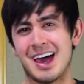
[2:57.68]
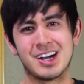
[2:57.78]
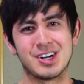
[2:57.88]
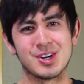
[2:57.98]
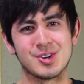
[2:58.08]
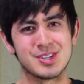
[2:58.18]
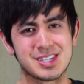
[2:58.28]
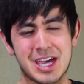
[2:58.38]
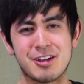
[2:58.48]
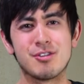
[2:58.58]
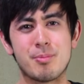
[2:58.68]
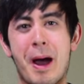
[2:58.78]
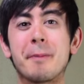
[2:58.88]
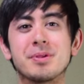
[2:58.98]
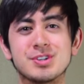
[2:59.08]
I don't know, it's kind of a
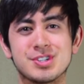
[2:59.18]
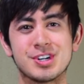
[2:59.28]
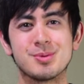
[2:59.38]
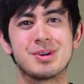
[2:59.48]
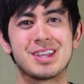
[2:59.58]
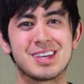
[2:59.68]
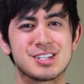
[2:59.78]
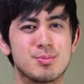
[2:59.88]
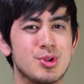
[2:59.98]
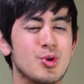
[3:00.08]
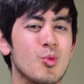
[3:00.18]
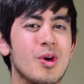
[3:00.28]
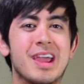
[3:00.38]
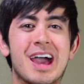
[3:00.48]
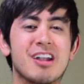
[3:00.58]
popular term, but I think it's blown
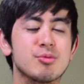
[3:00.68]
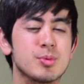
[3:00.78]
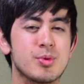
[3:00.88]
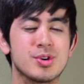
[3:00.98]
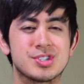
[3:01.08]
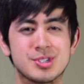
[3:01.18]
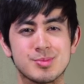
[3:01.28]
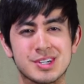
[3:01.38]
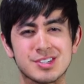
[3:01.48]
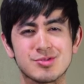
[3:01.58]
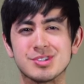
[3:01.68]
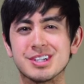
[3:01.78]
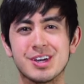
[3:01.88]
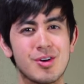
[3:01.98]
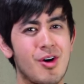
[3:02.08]
way out of proportion because really